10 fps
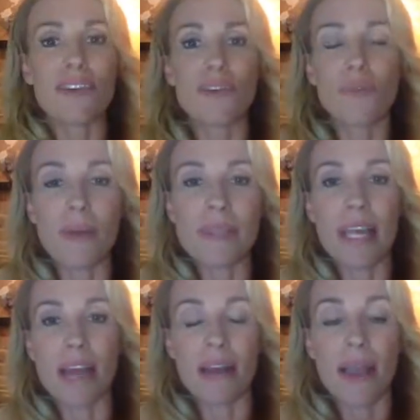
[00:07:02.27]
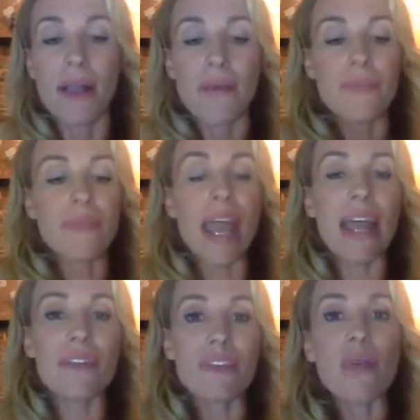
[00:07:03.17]
it on a website.
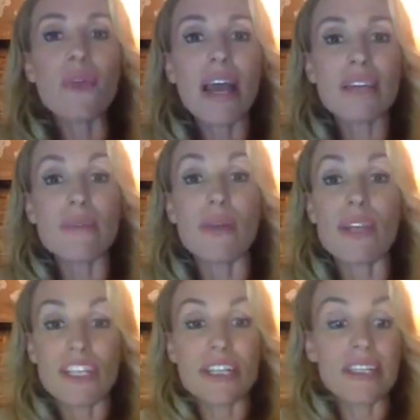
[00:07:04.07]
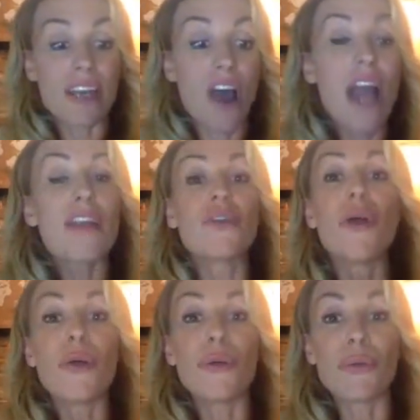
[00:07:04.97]
And if they want to ask me questions, then I
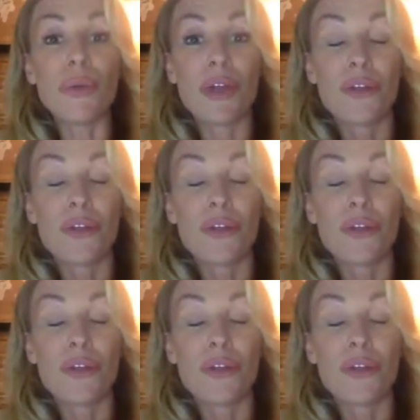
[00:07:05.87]
know